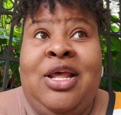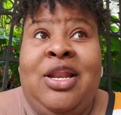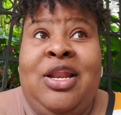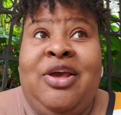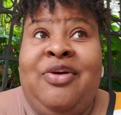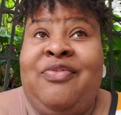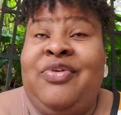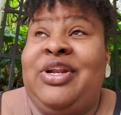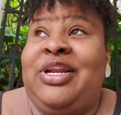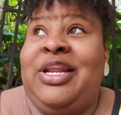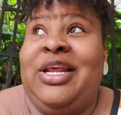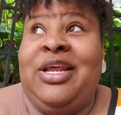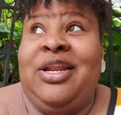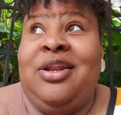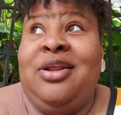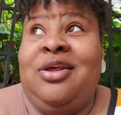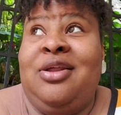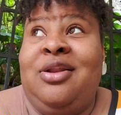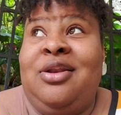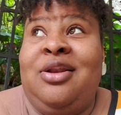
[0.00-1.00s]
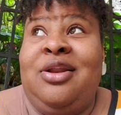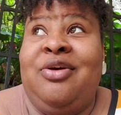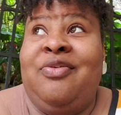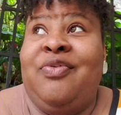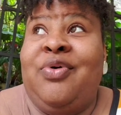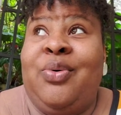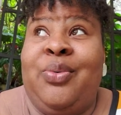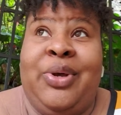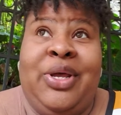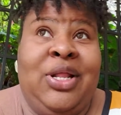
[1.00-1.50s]
Never did,
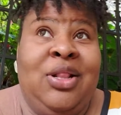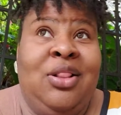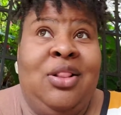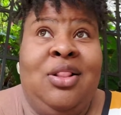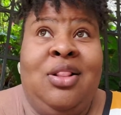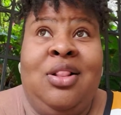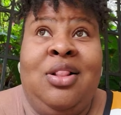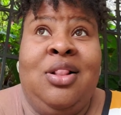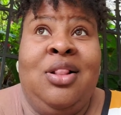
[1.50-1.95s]
never will.